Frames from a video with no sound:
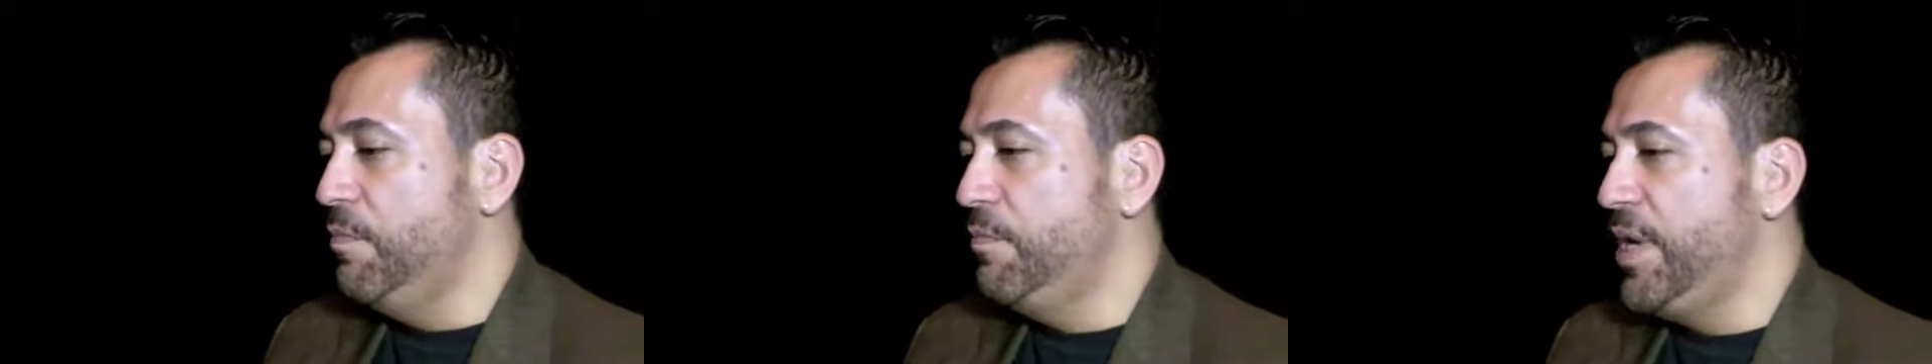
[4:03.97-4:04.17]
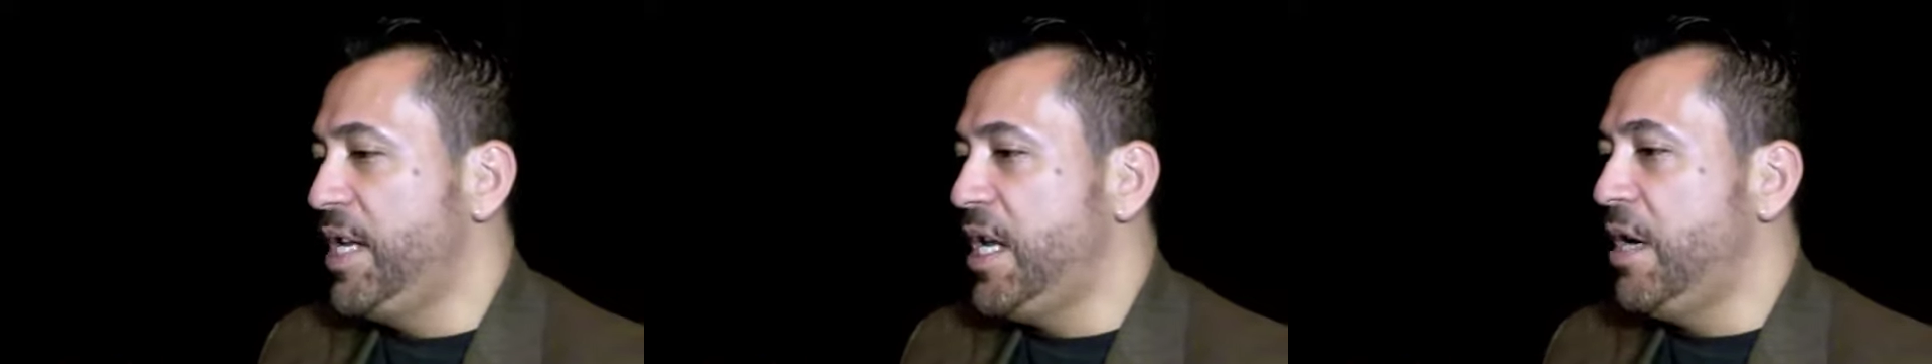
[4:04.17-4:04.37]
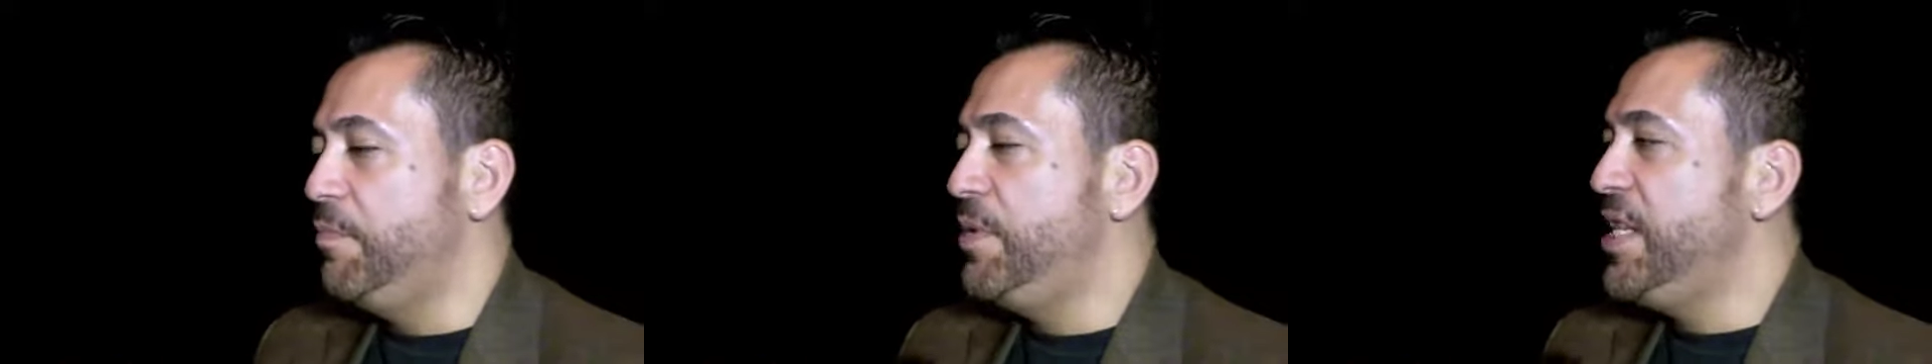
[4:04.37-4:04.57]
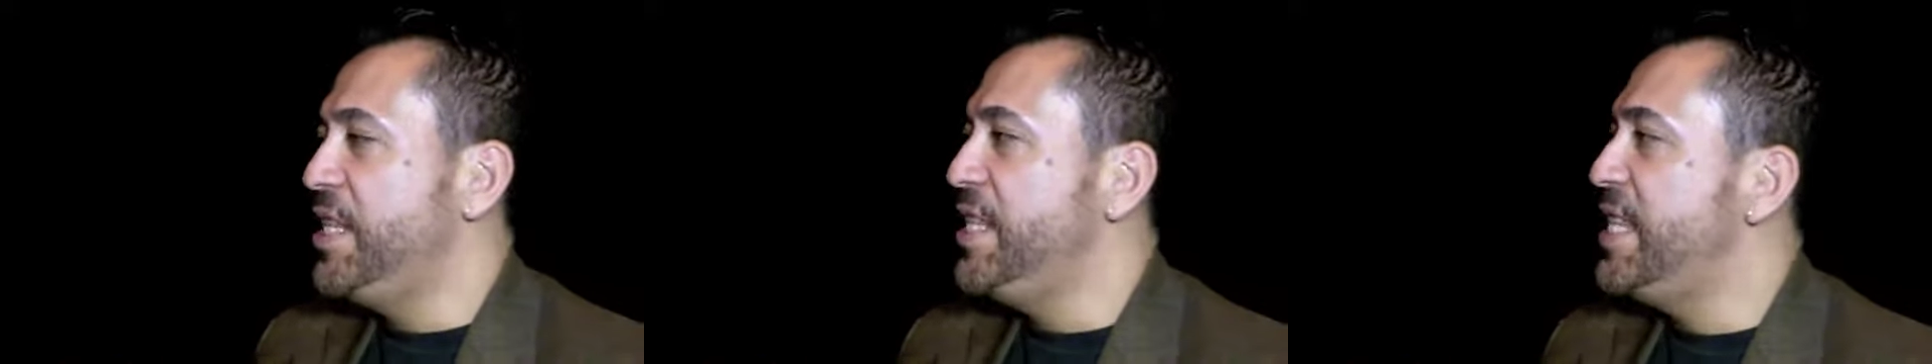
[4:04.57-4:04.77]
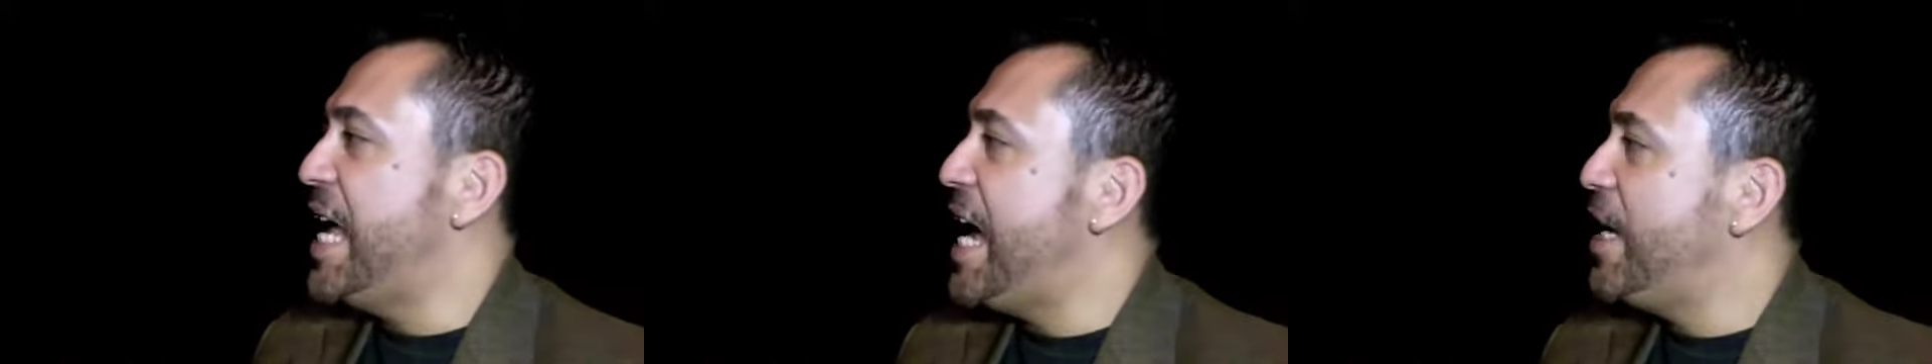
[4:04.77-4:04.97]
may not
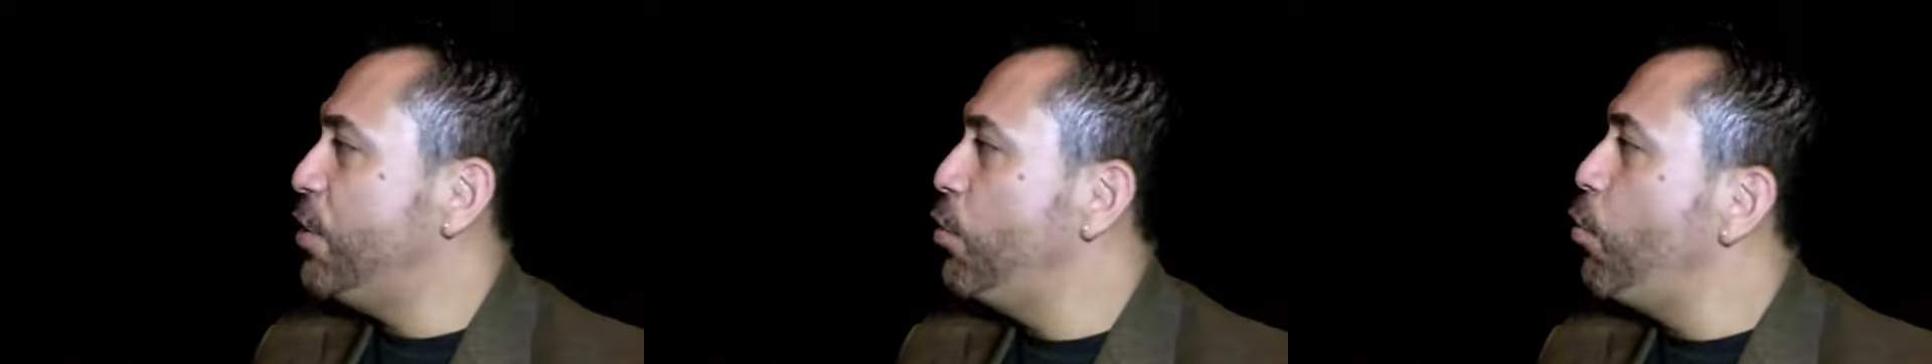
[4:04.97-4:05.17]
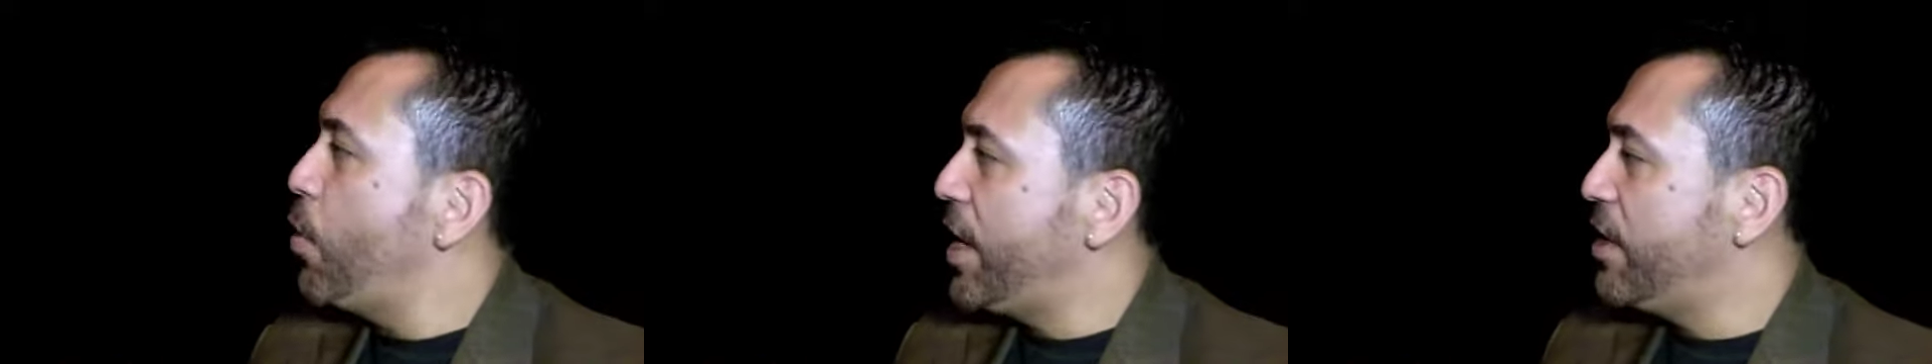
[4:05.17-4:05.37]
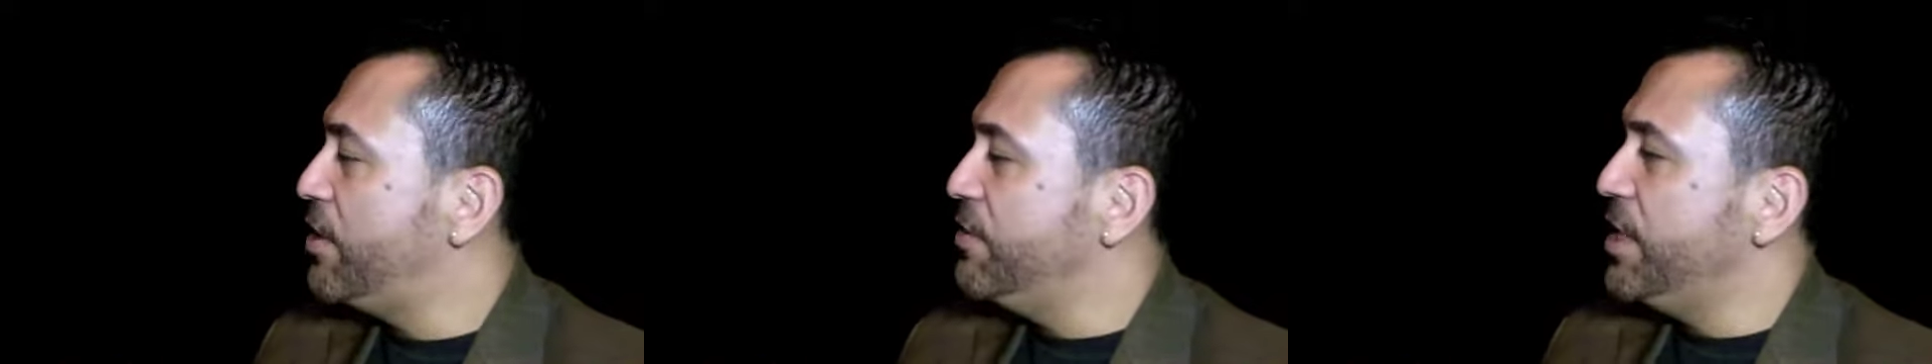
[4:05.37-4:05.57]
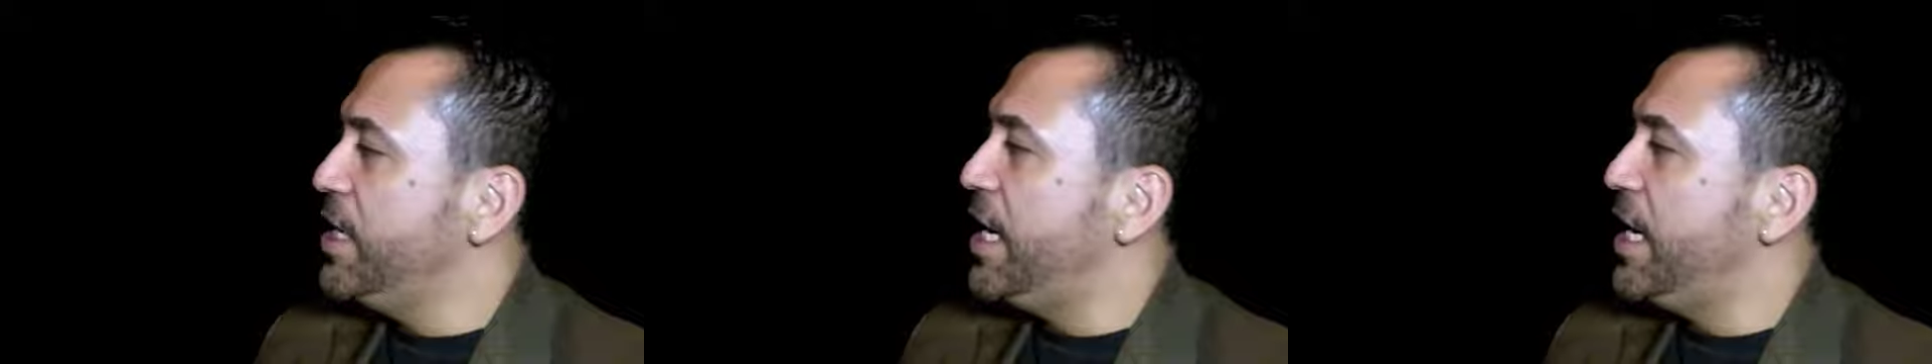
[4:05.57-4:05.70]
be that aware of it.